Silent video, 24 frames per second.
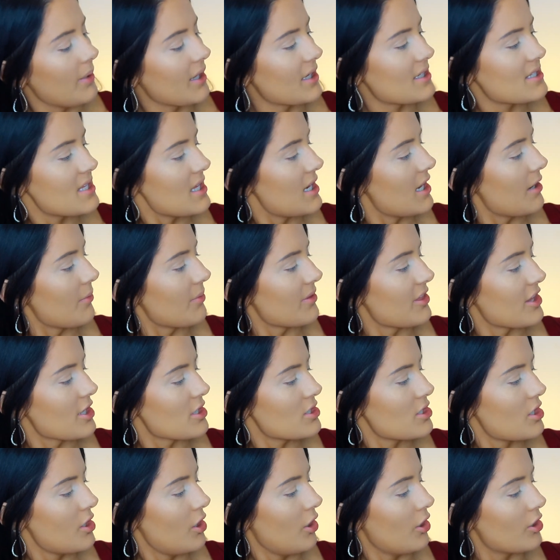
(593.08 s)
mixing it with
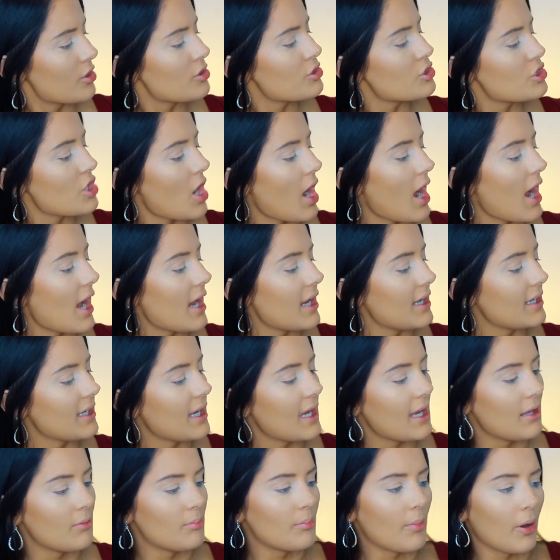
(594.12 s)
this color Chai
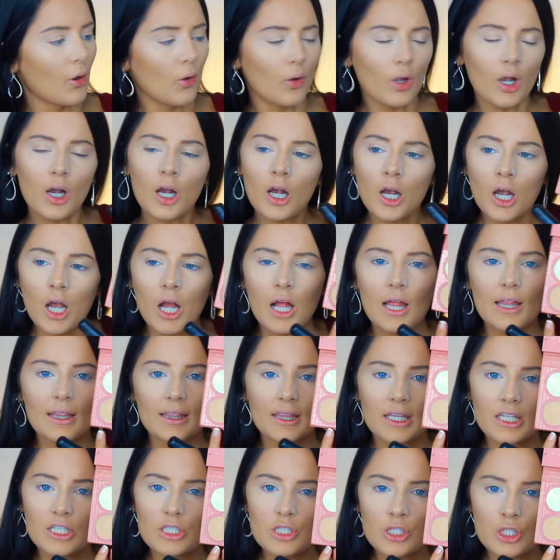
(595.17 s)
and Mocha.
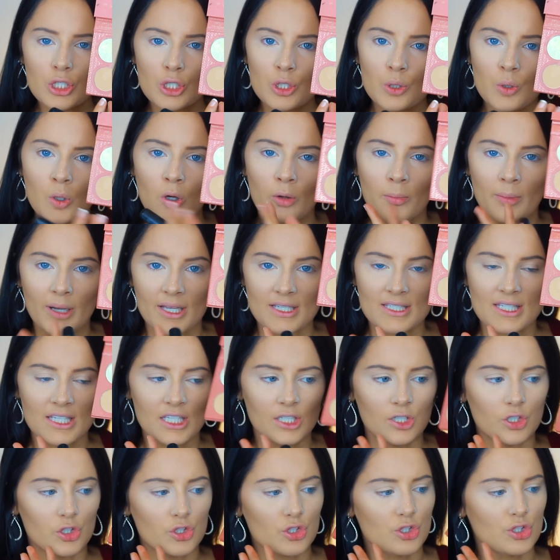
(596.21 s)
These two on my
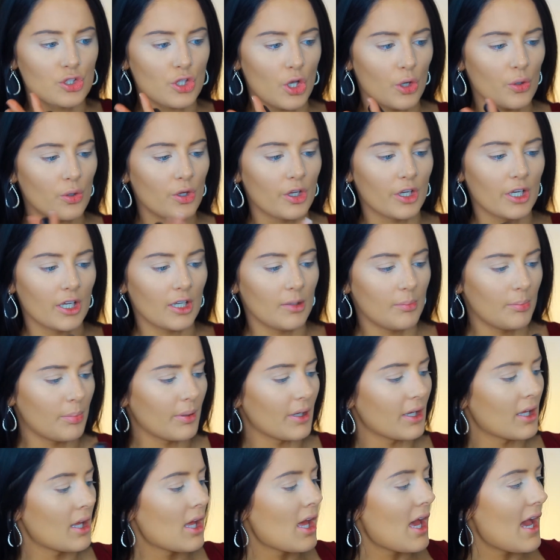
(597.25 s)
skin are so good,
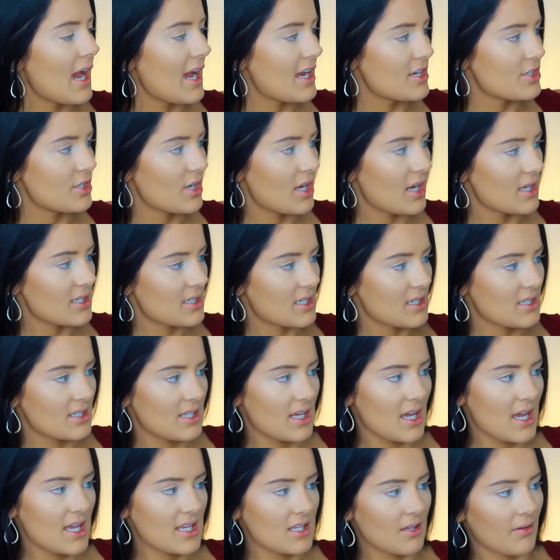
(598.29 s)
but as you guys can
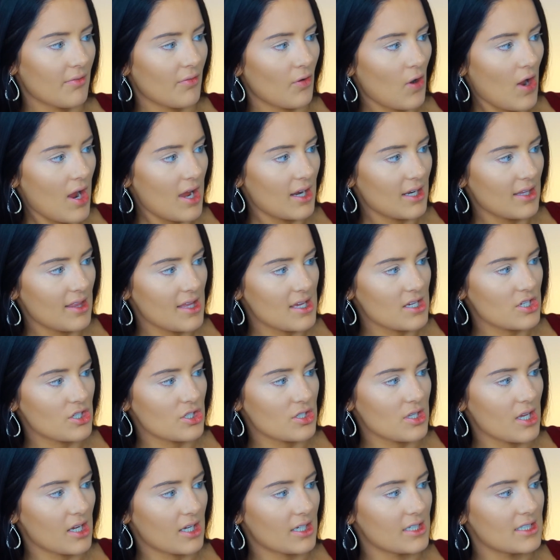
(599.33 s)
see, it has a variety. That's
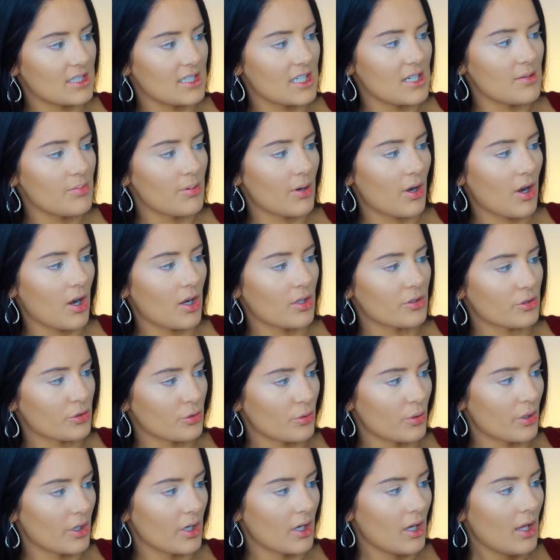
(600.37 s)
just like a deeper
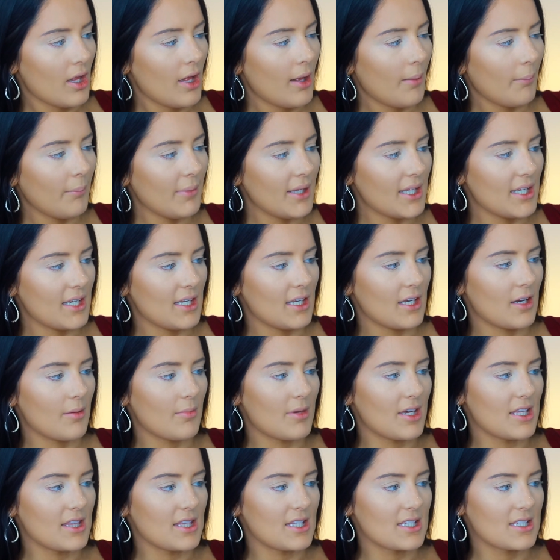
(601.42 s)
contour, medium,
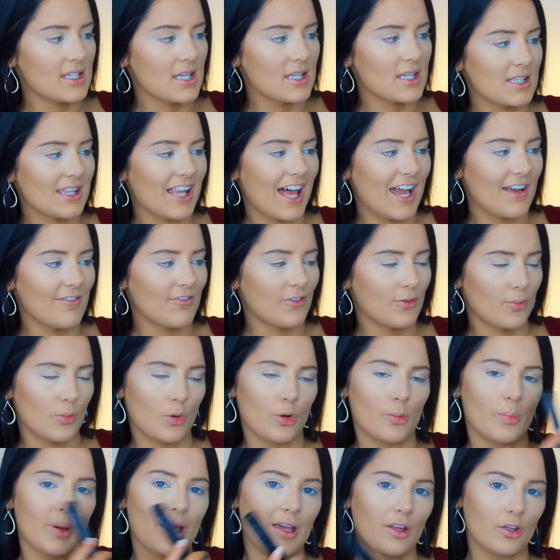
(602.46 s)
and this light for
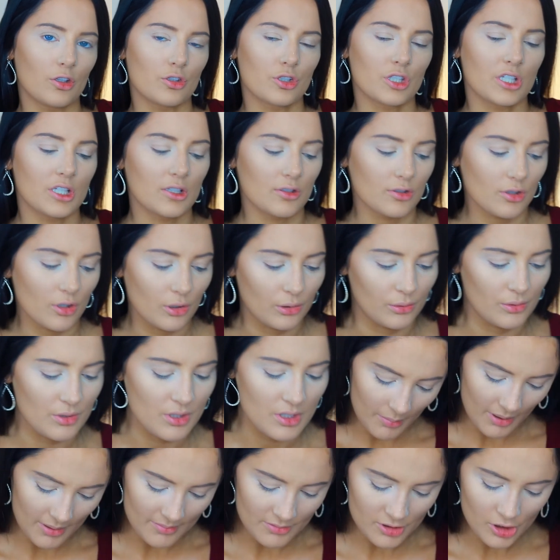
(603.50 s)
more paler skin
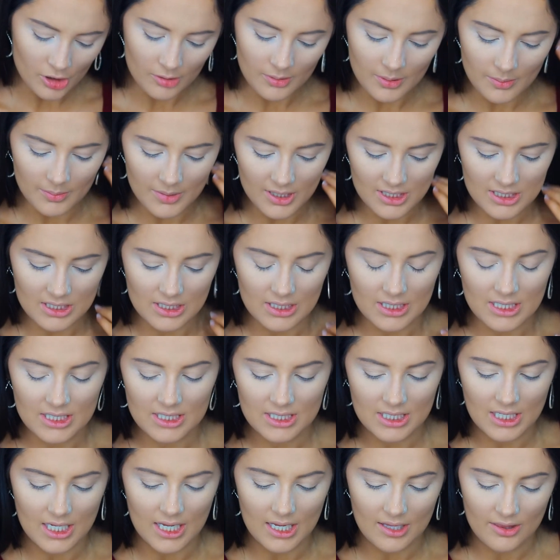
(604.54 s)
tones. But I'm just going to be mixing these
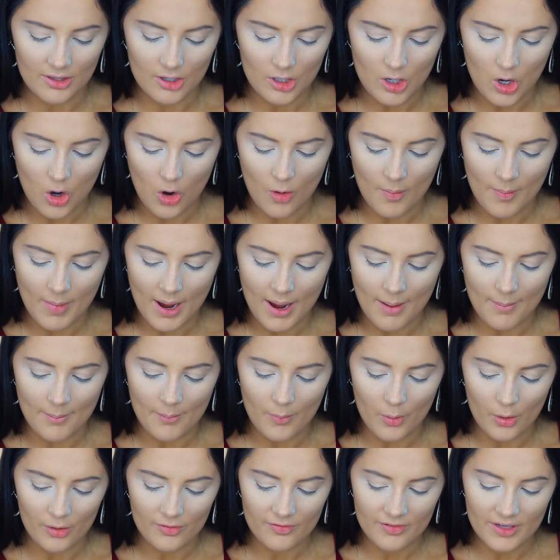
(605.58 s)
together on my
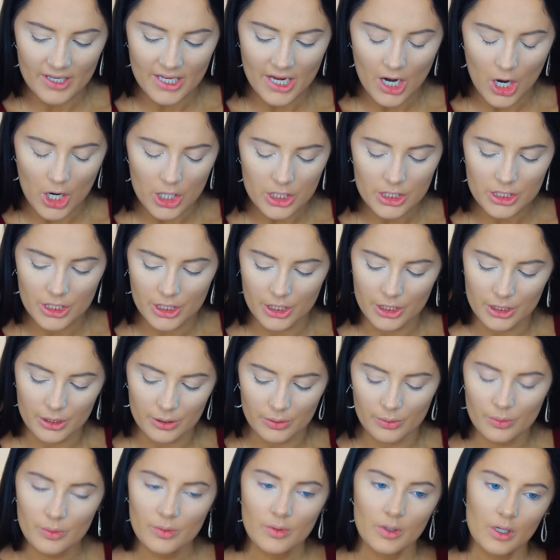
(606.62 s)
Morphe
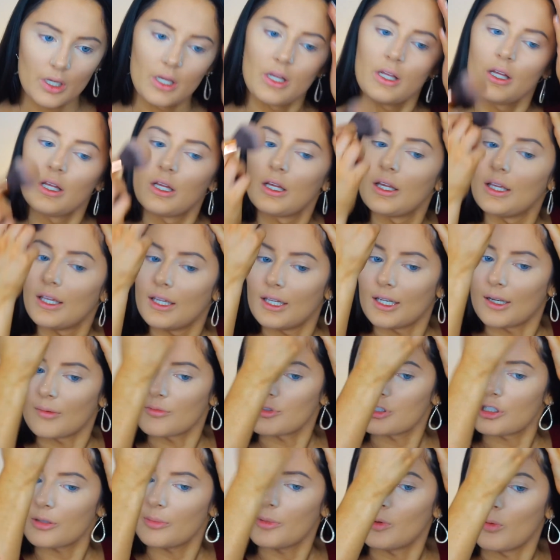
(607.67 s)
R2, and I'm
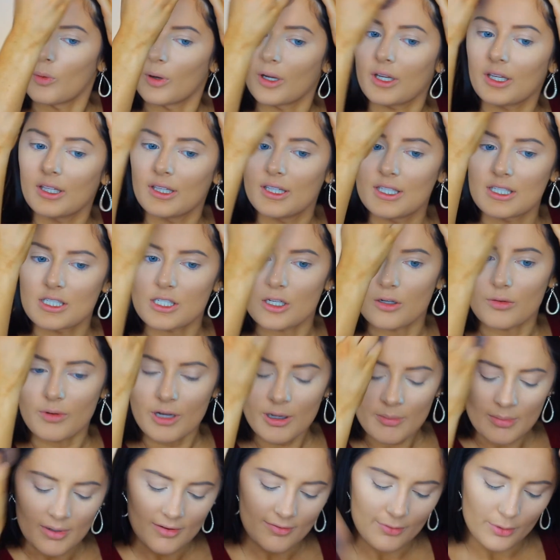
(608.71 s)
just going to be working this
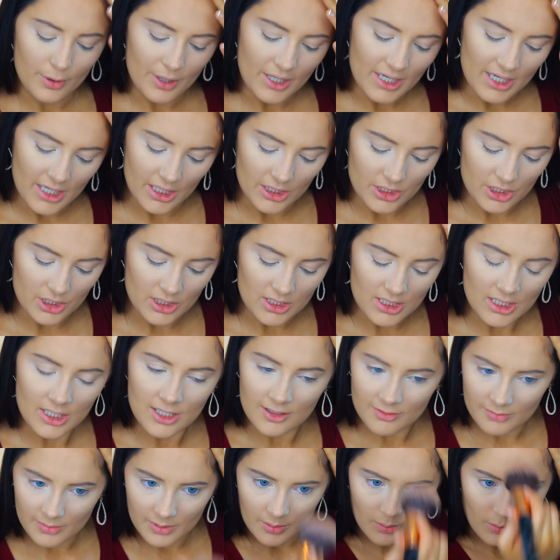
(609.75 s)
around my forehead just to
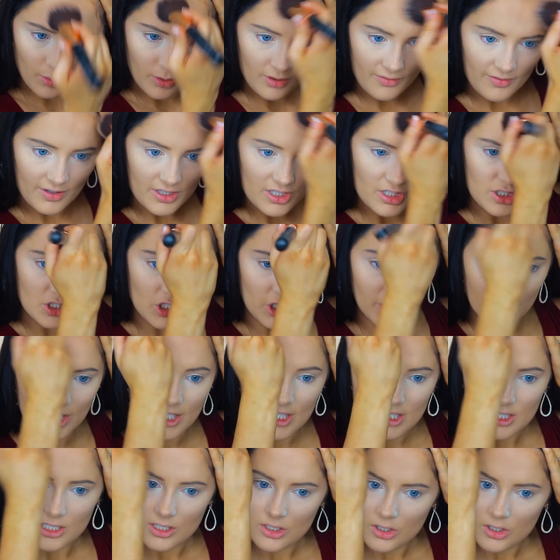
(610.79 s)
give me more of a sun-kissed